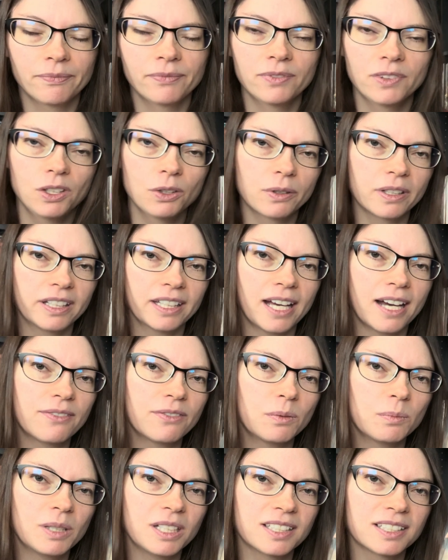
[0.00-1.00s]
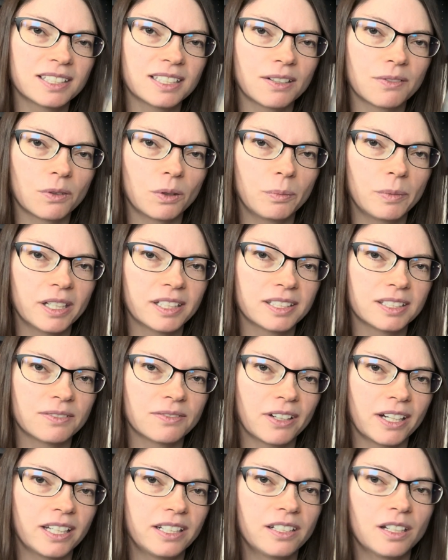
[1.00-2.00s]
You can laugh at me in several months if
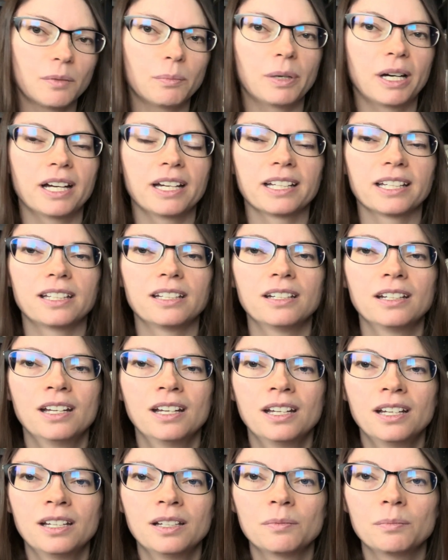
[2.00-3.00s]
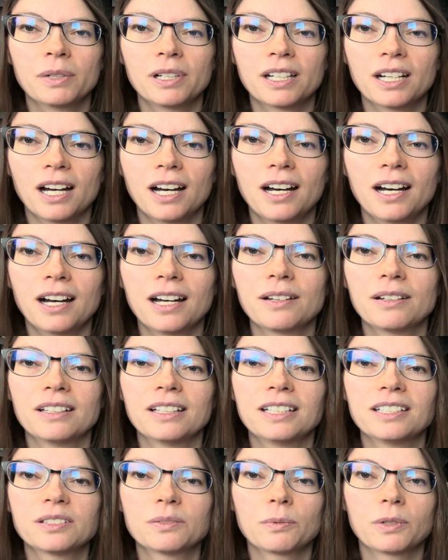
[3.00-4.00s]
I end up buying it, but I at
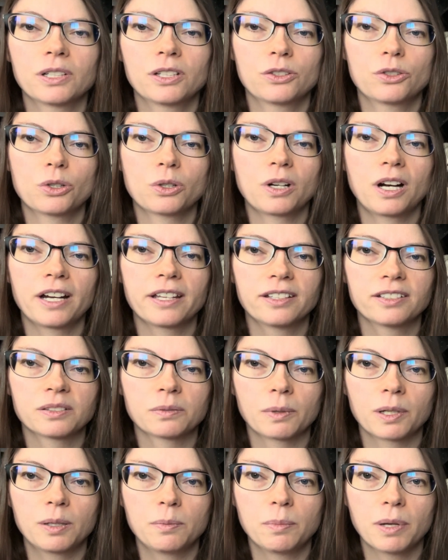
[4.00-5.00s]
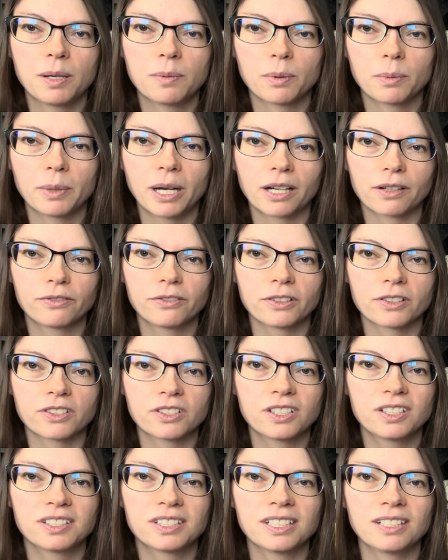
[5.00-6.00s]
least want to try this one in paperback
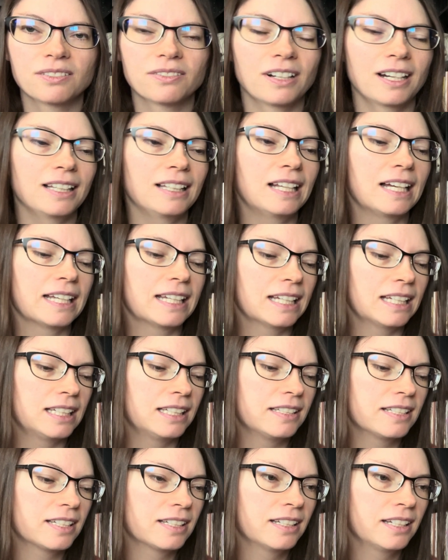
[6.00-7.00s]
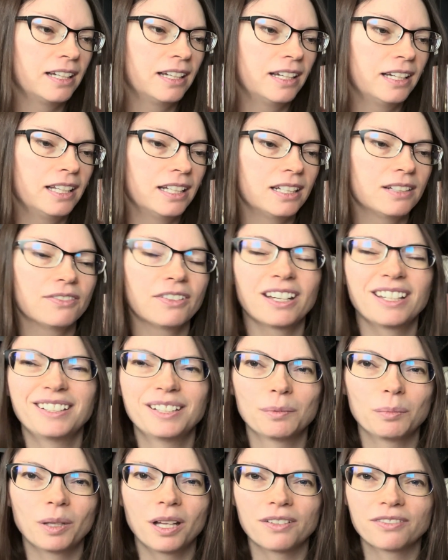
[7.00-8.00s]
first to see if I like it. And if I end
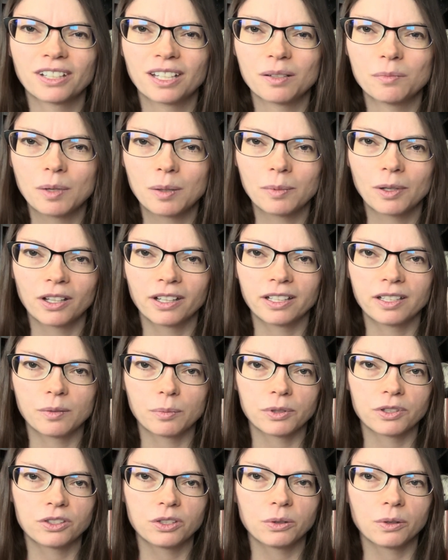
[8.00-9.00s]
up loving it, maybe I'll end up with 2